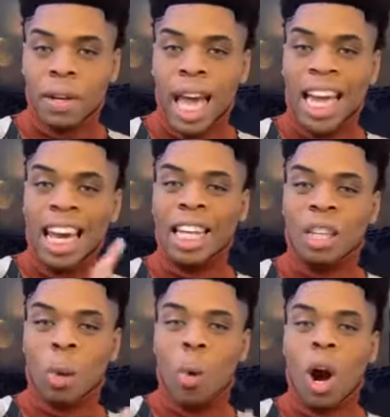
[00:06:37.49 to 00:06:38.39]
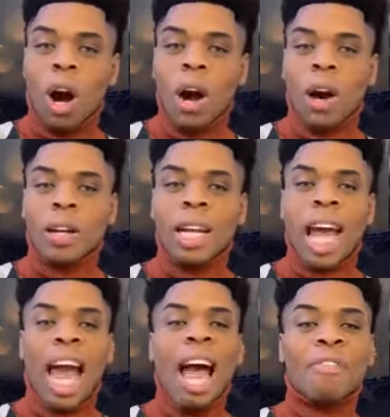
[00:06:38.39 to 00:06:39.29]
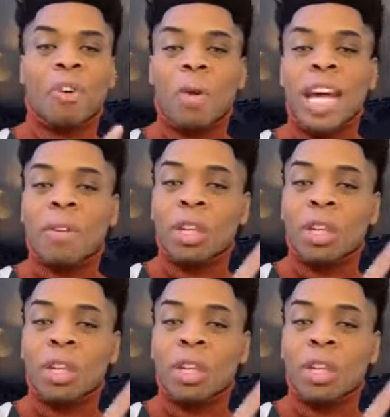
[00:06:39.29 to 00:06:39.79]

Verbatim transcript: and let the world have greater